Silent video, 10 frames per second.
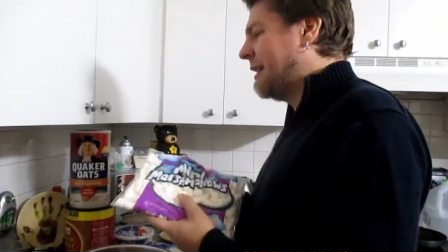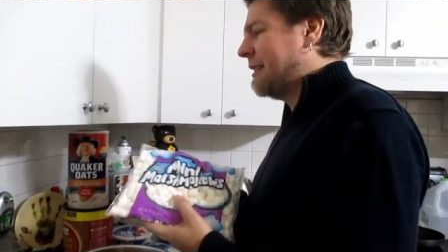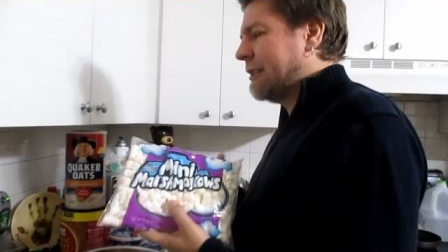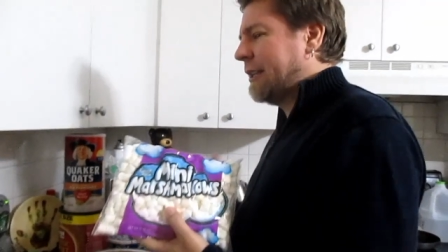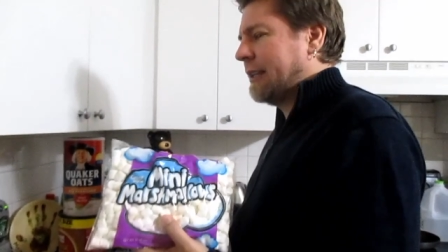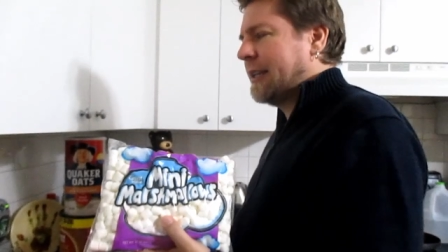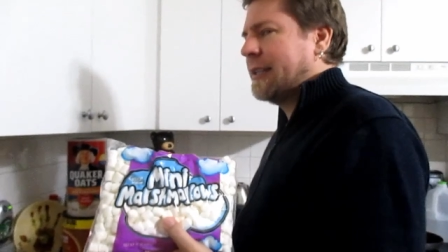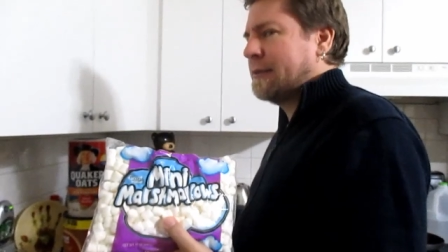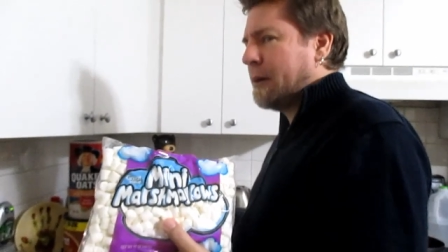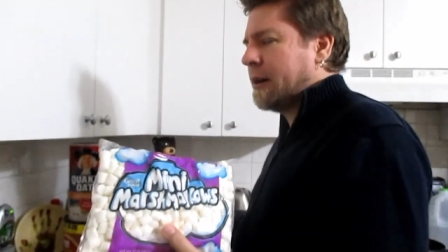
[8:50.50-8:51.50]
it does, we like
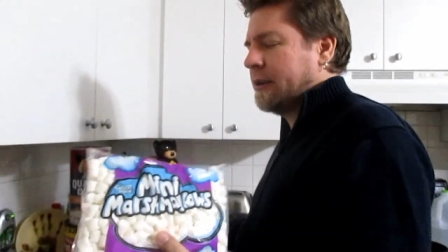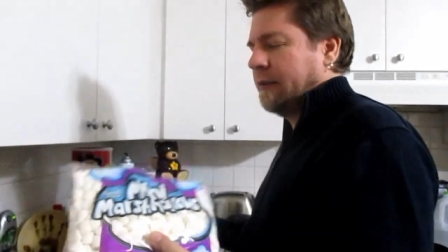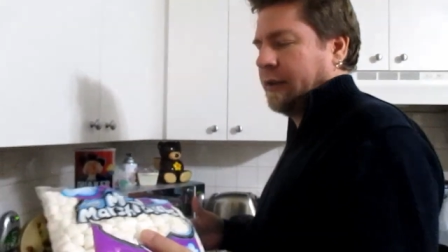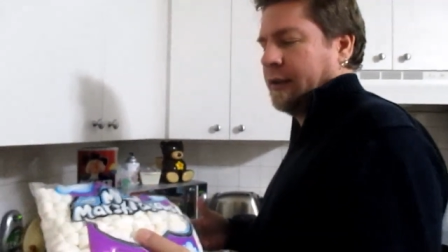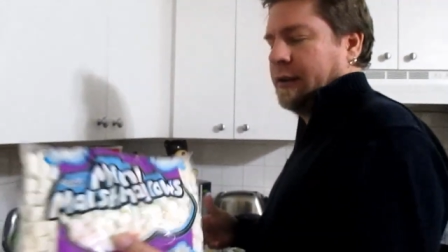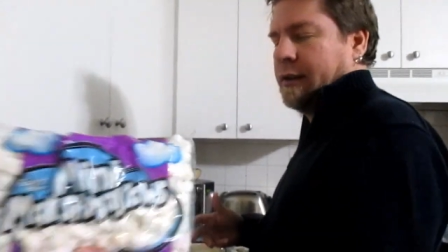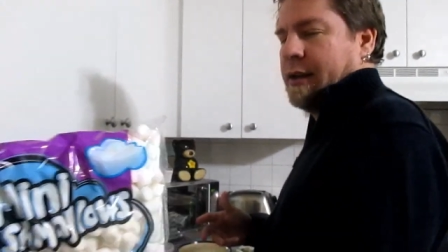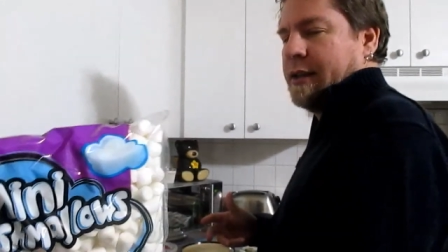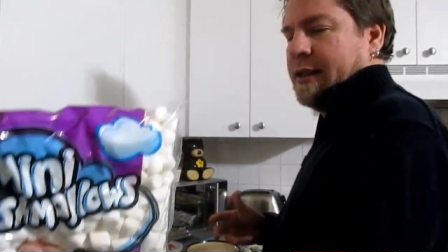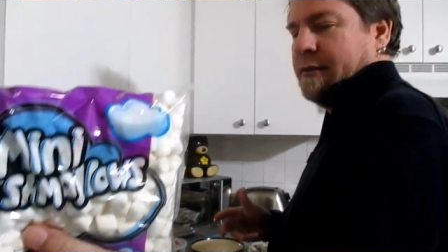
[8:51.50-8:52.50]
it. part of it. We
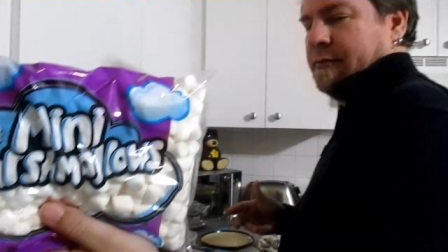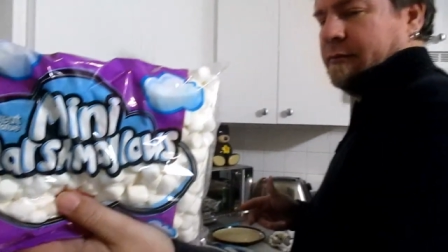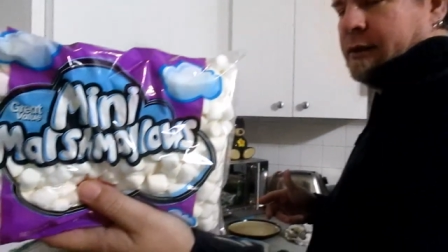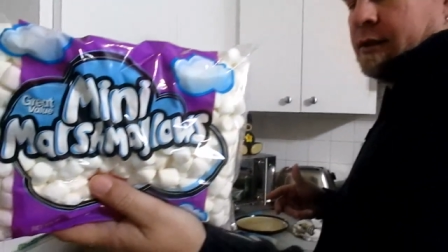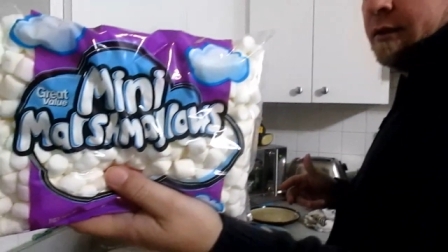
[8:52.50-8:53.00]
like and it. And then